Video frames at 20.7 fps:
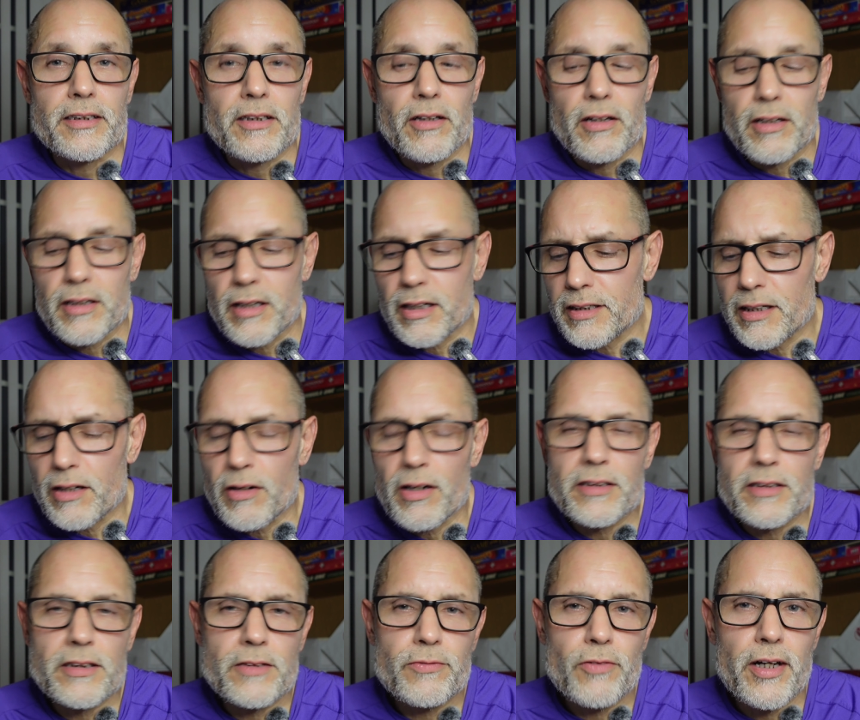So I don't know,
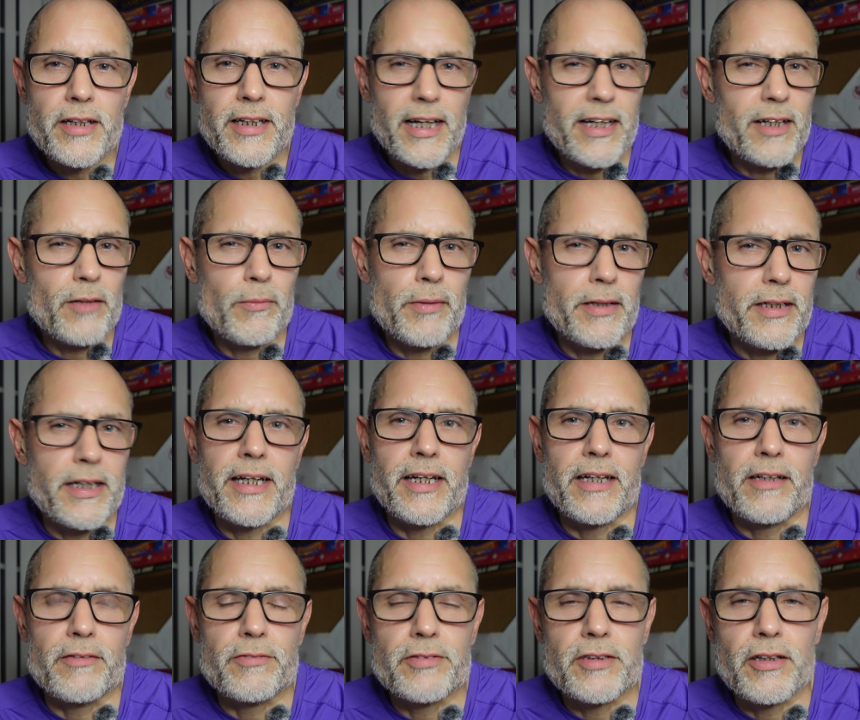I just find that a little bit
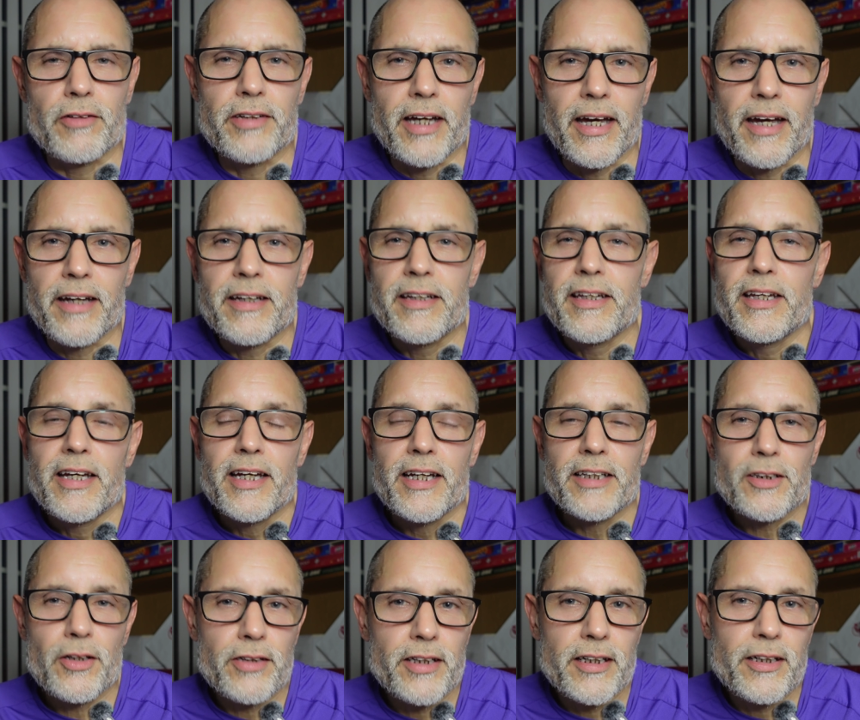negative. So yeah,
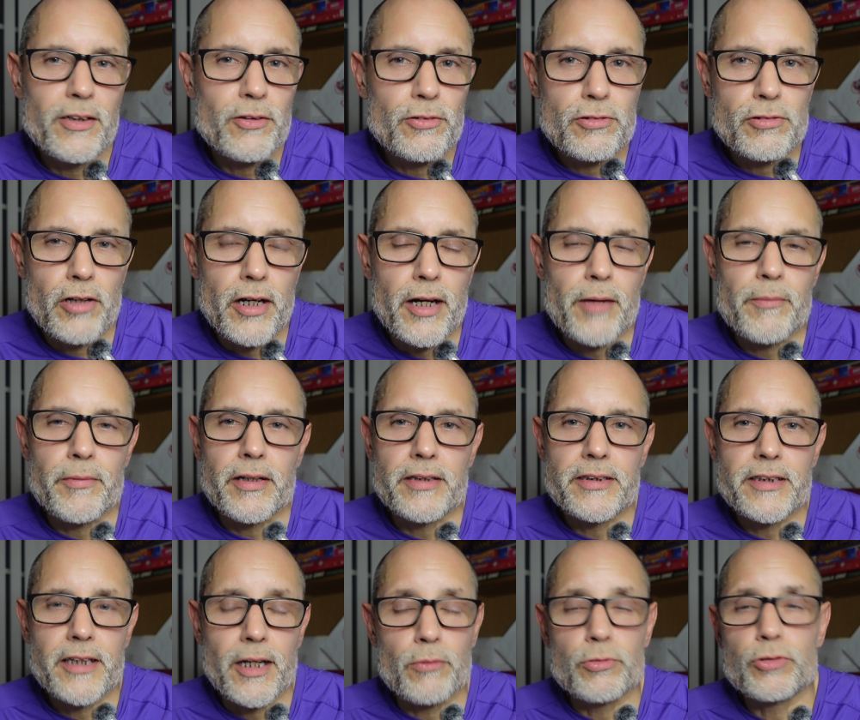it's only a little gripe, and I
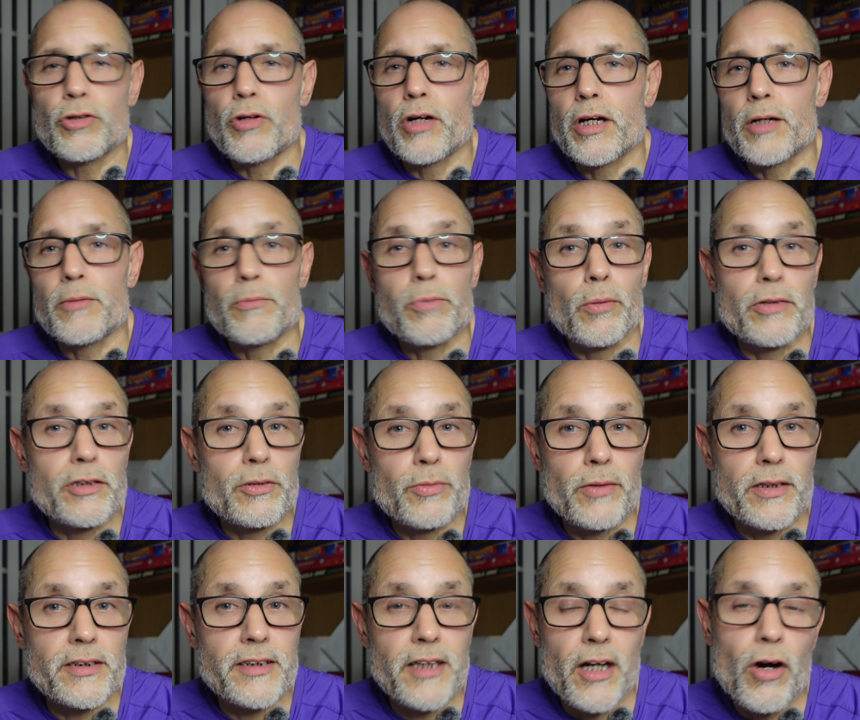say I'm sure I can probably
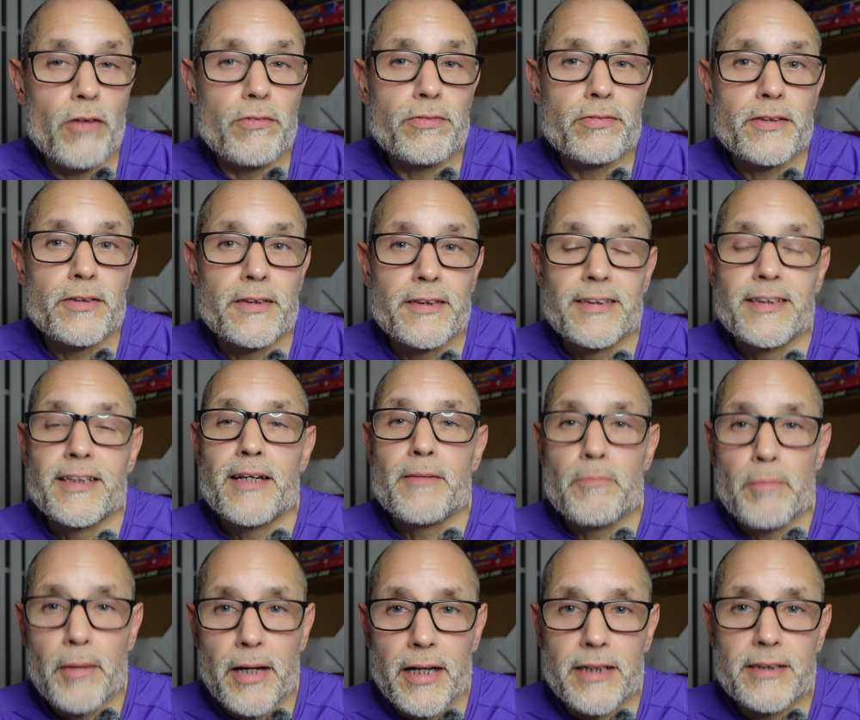switch that off,
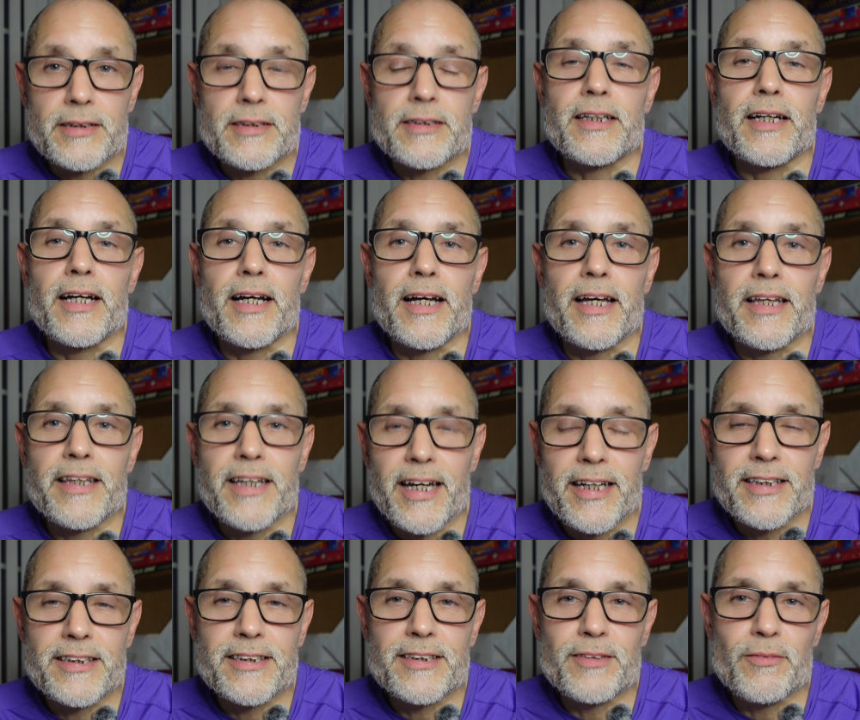but
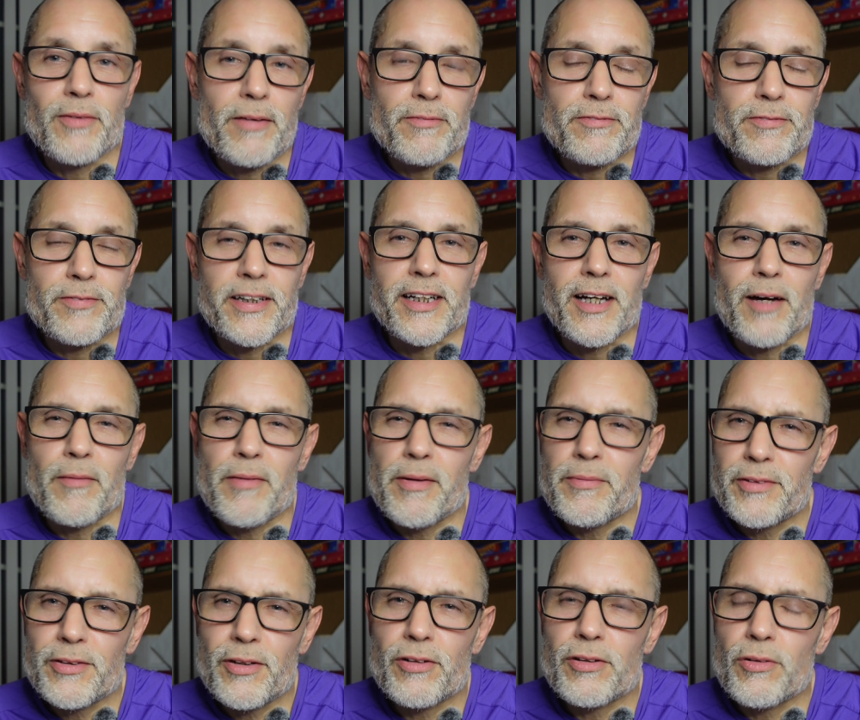that is the one thing that I'm
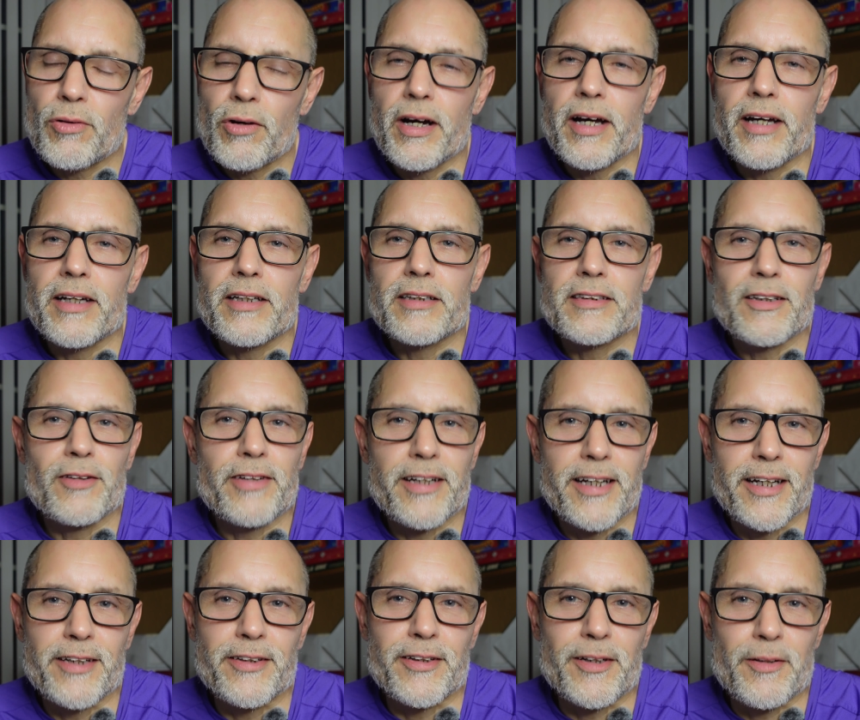maybe not quite so
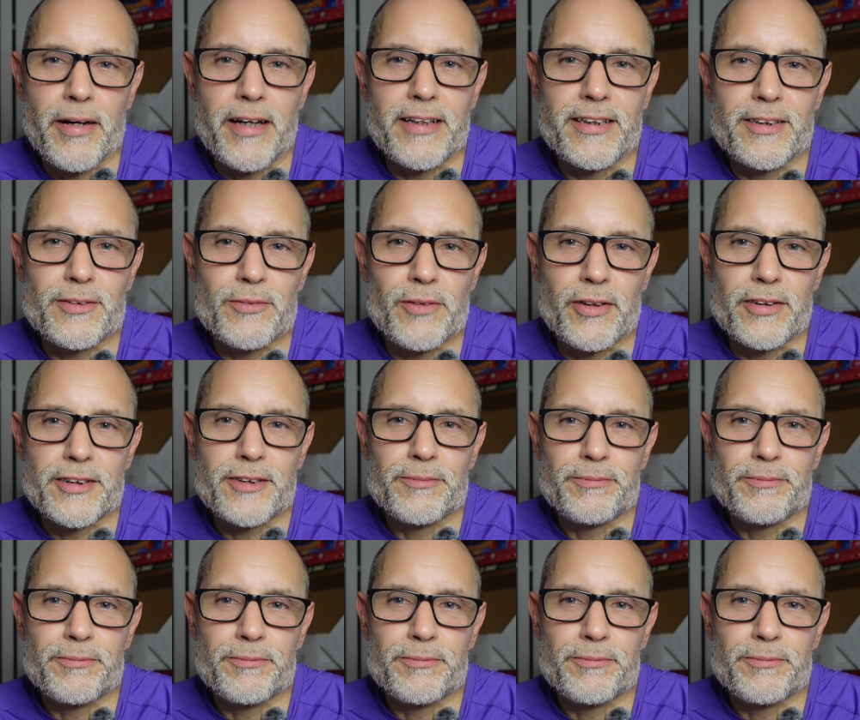keen on about this watch.